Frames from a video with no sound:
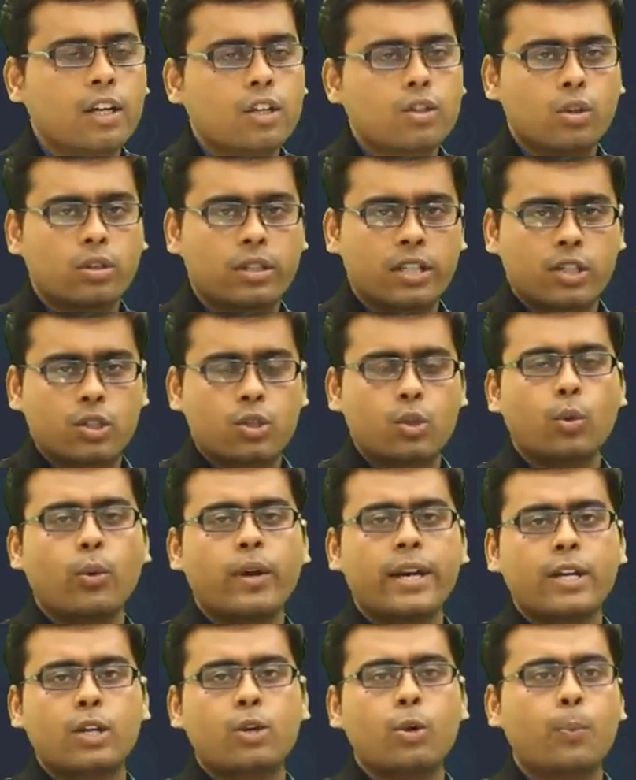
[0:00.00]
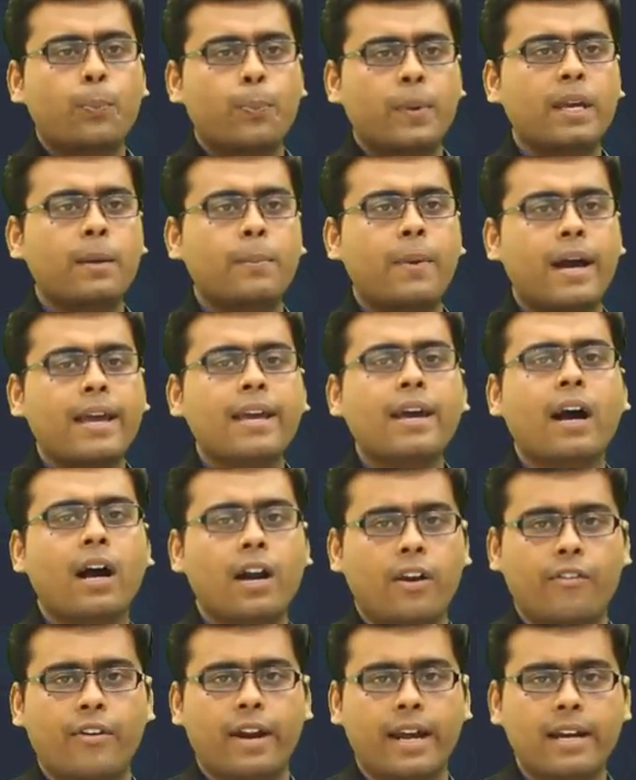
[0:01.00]
so this 2 into P by
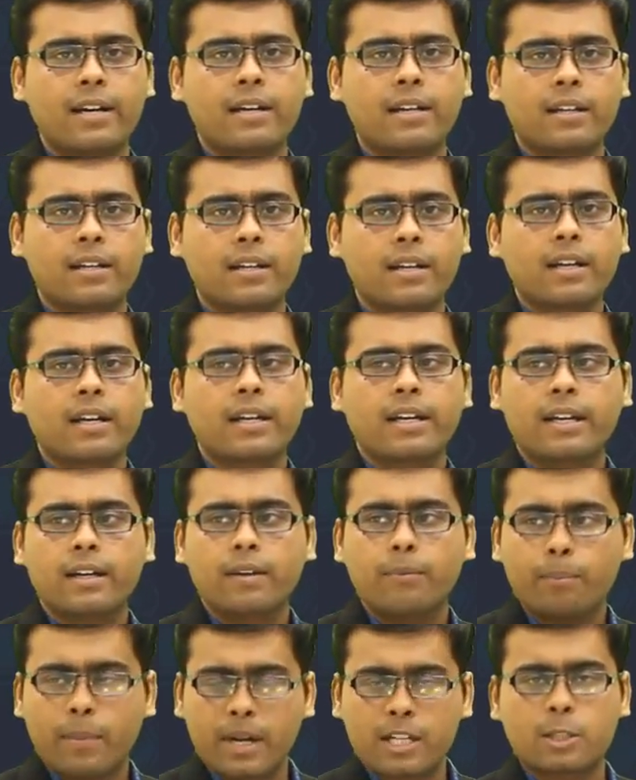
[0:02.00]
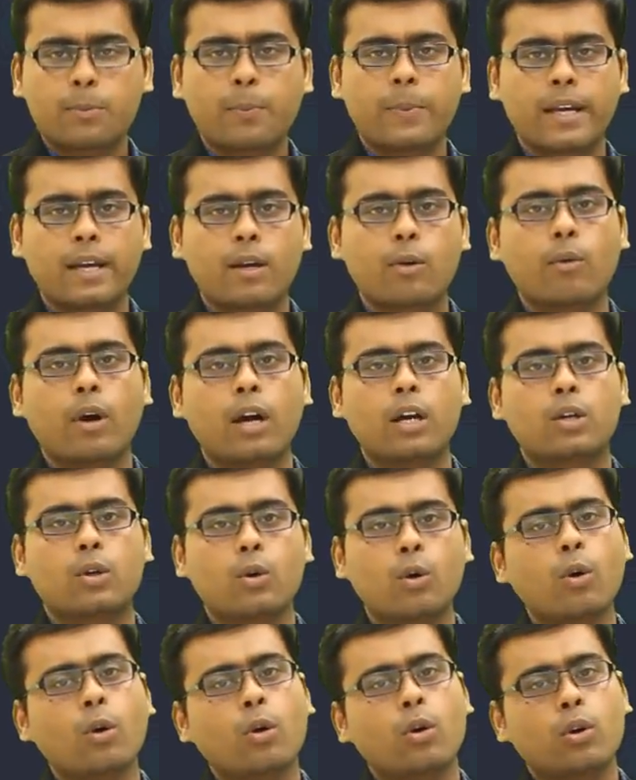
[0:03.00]
100 must be equal
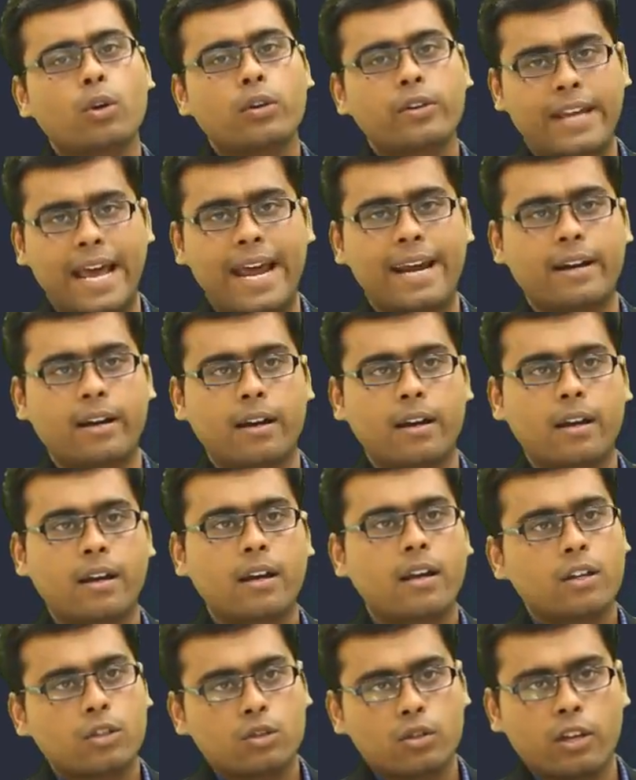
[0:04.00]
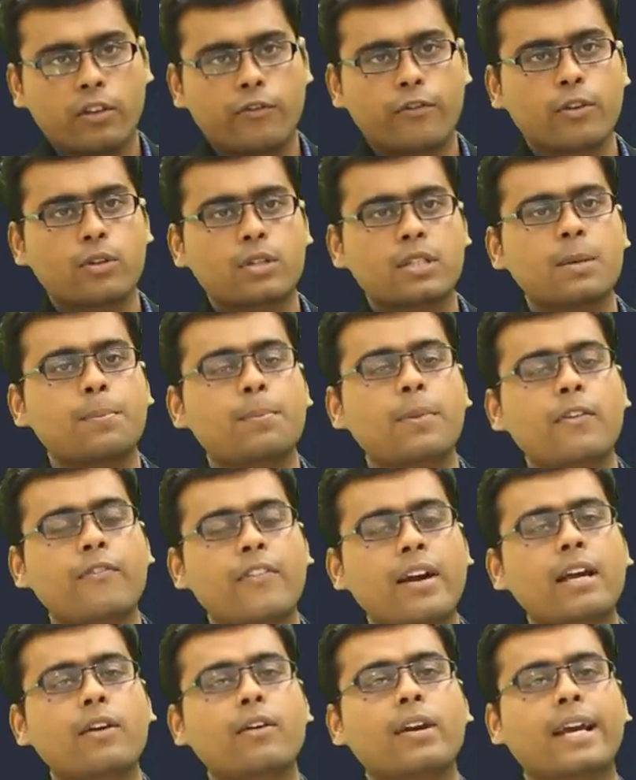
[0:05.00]
to 10. So if you
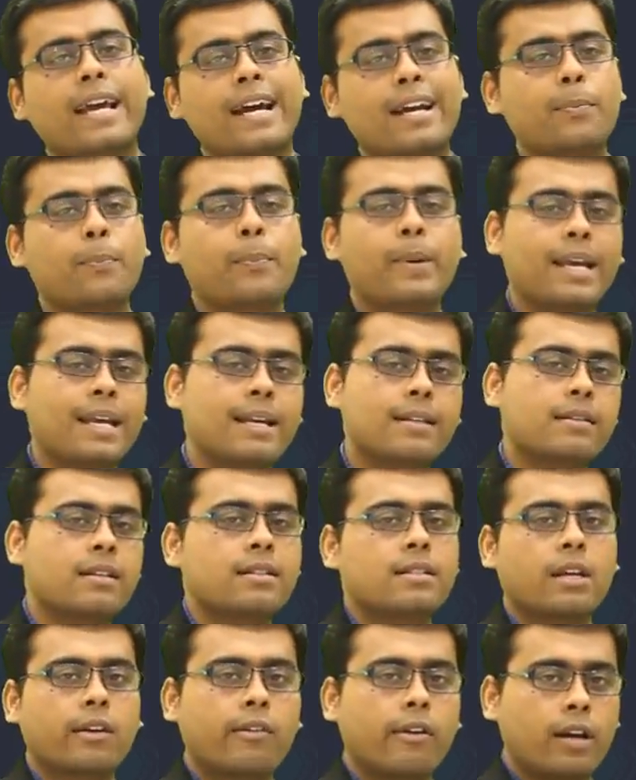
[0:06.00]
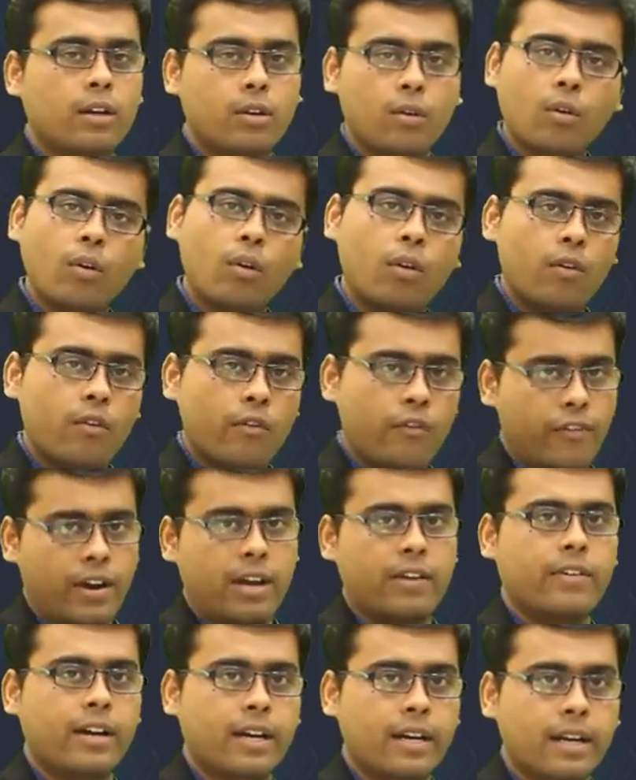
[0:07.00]
simplify, you will get P is equal to
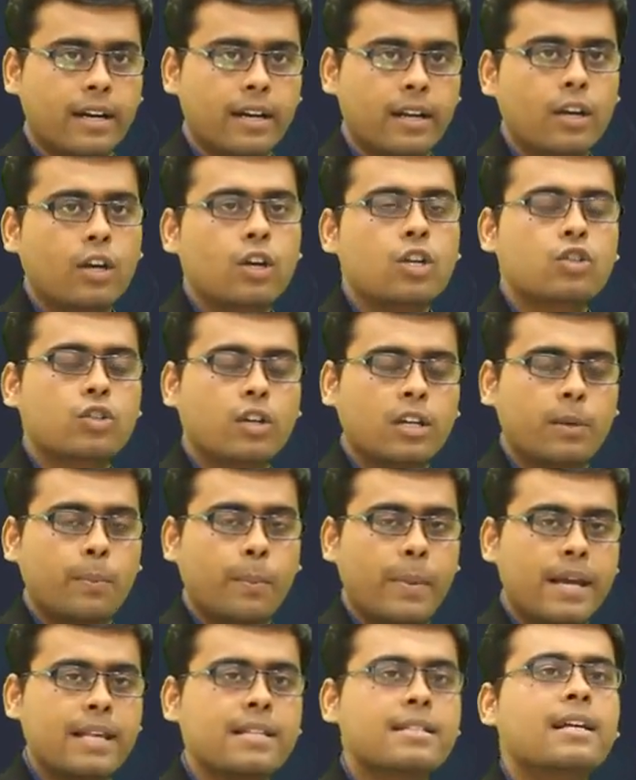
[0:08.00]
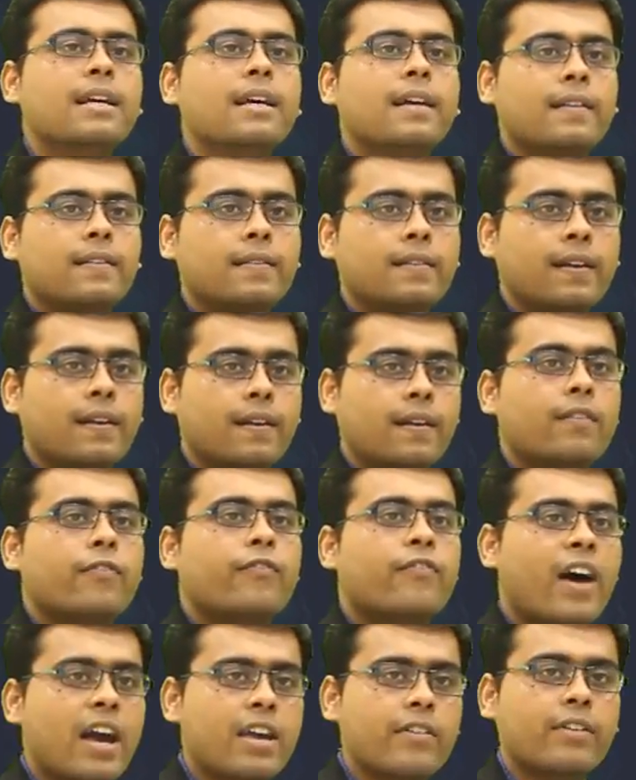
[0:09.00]
500. So it means there are
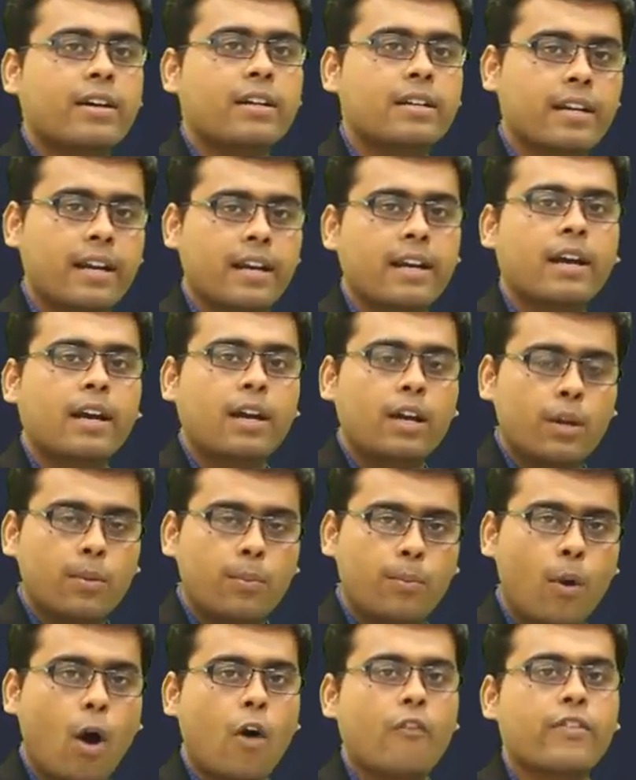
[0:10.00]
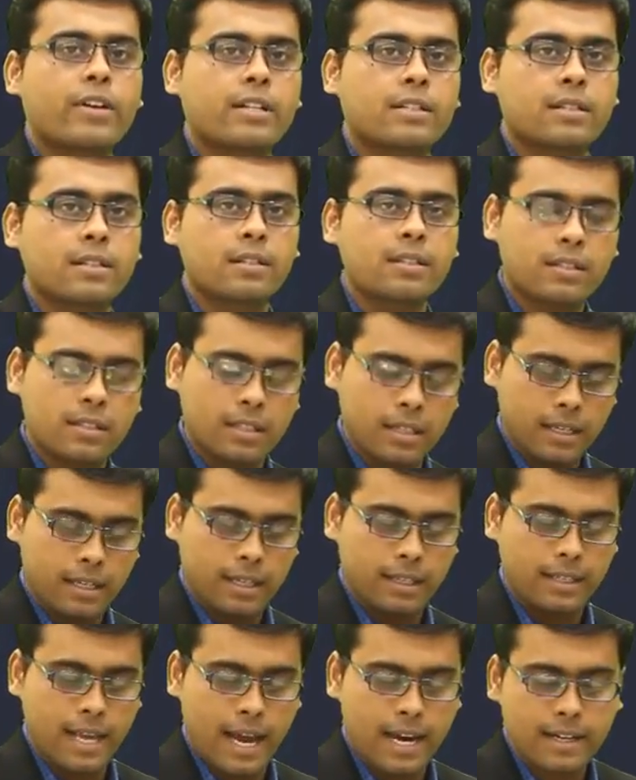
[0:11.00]
500 professors
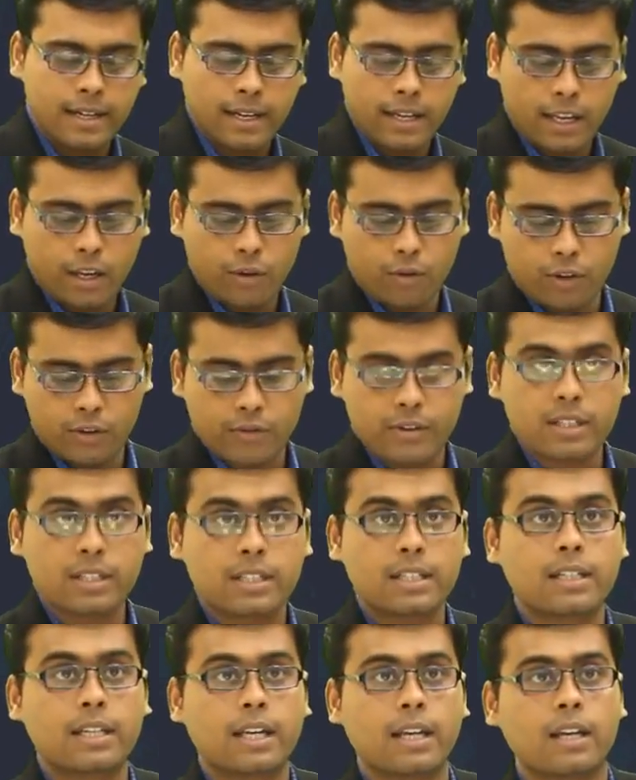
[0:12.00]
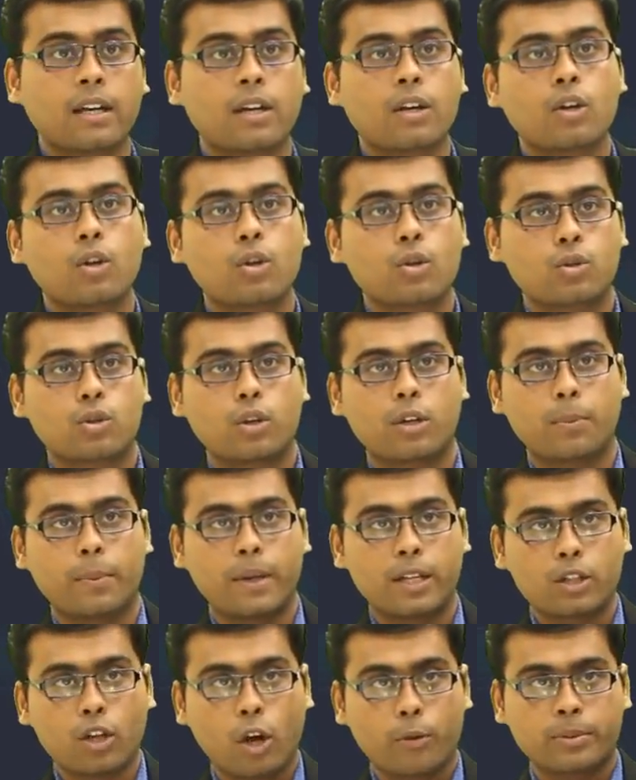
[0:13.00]
in that university. So it
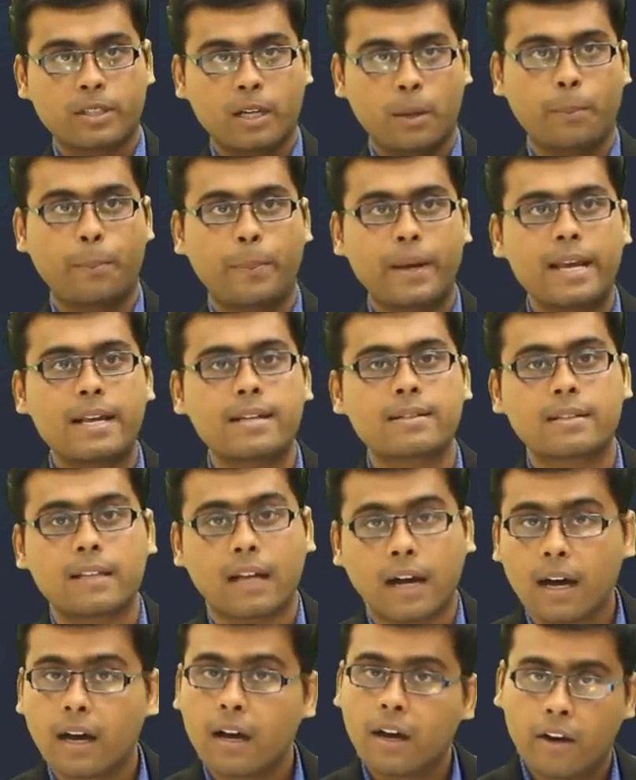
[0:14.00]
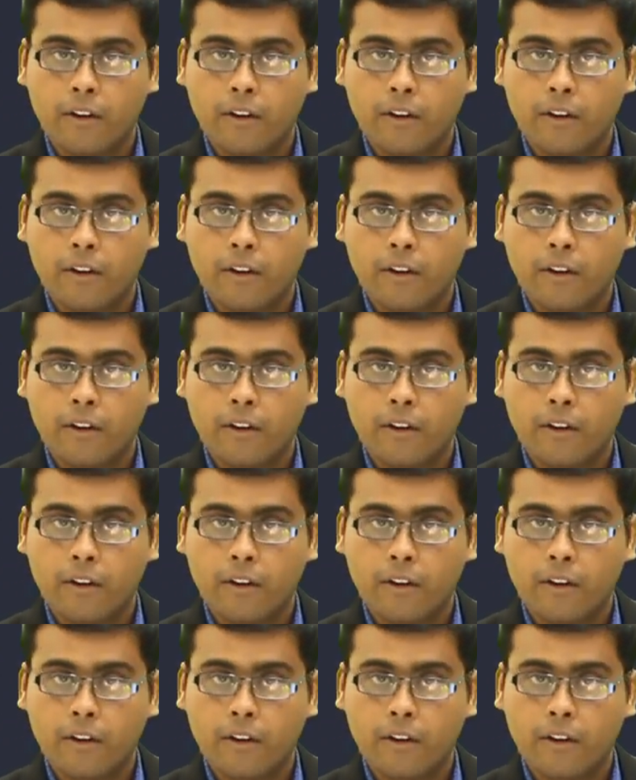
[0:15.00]
means option B is the